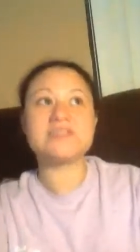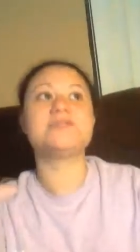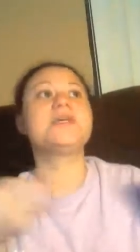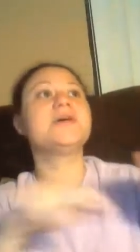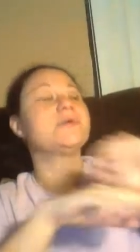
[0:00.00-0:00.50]

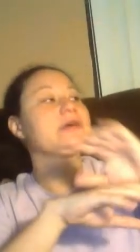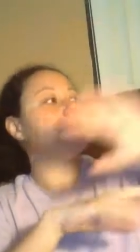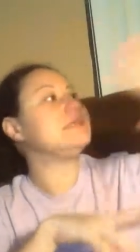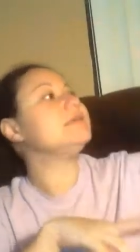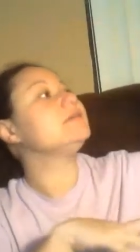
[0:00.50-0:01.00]
studio where
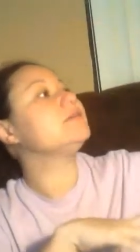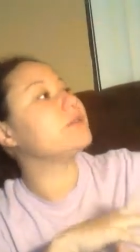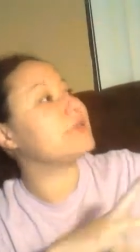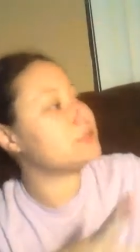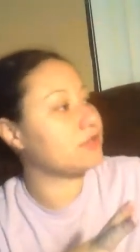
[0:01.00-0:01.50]
he
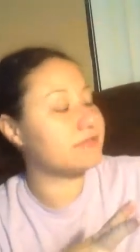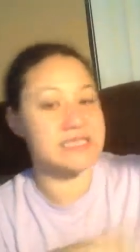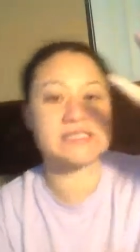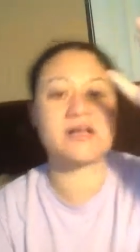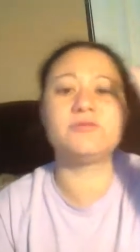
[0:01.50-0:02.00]
creates all of
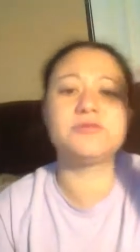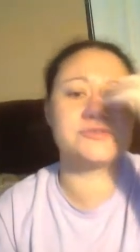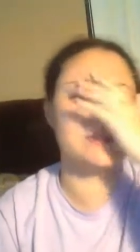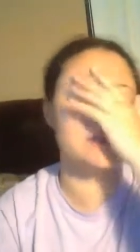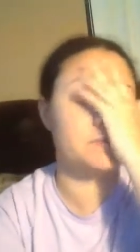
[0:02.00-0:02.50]
his
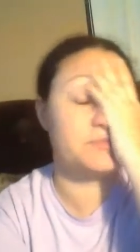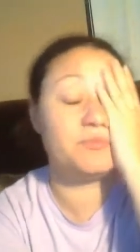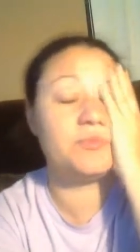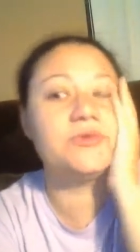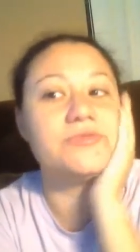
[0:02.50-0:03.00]
sculptures and his
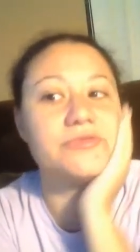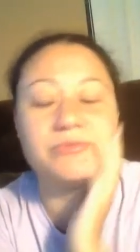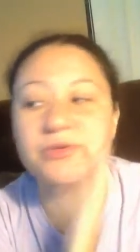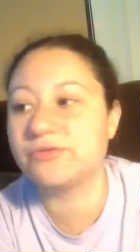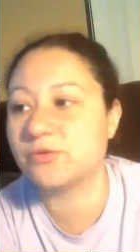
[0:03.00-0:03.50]
beautiful,
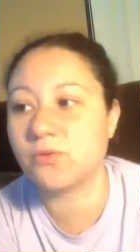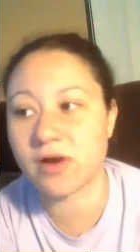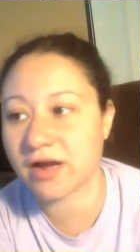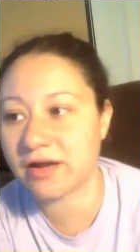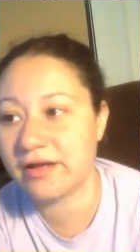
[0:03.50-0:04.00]
beautiful
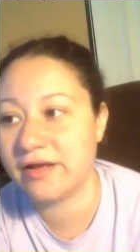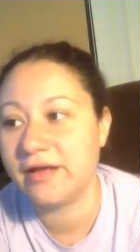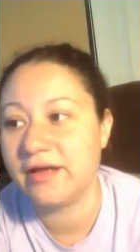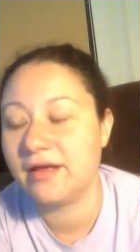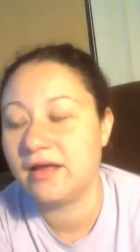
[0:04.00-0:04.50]
work.
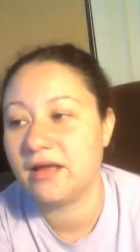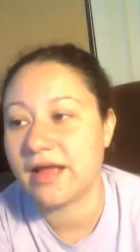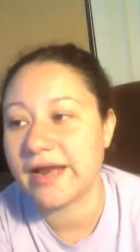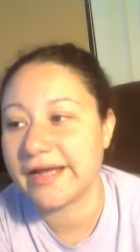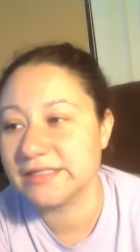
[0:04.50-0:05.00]

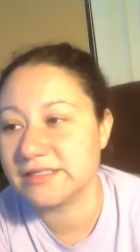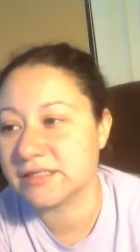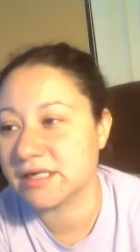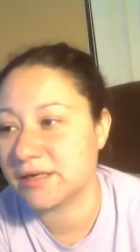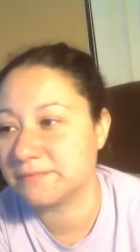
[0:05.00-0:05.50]

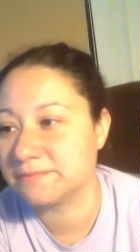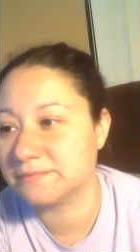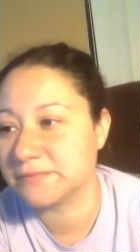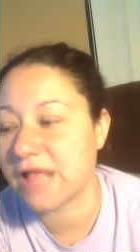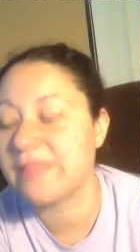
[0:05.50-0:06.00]
And um,
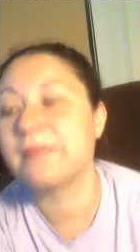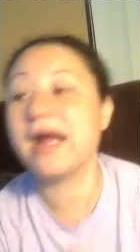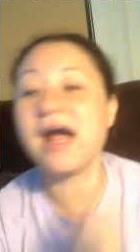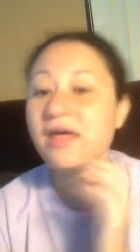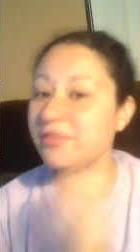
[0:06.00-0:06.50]
and then
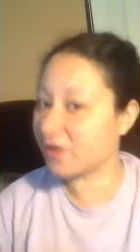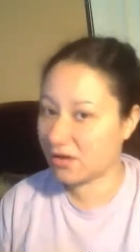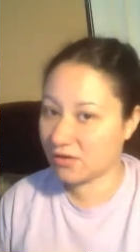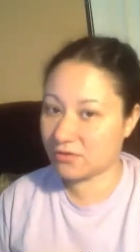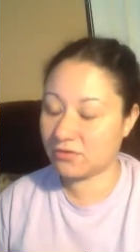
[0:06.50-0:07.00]
my other
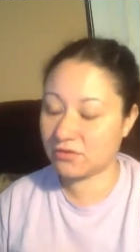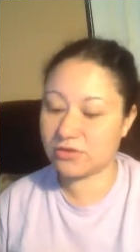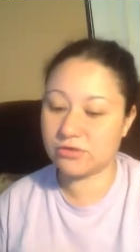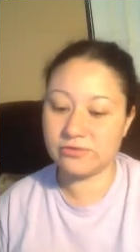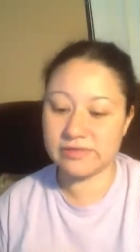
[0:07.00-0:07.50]
uncle,
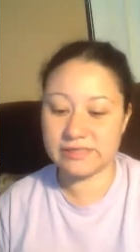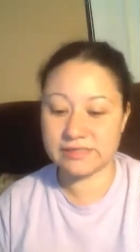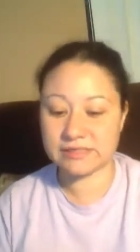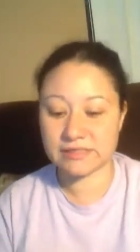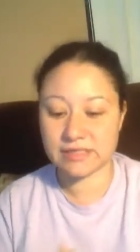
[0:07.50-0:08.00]
who
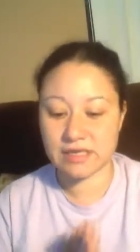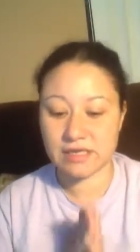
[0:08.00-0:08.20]
is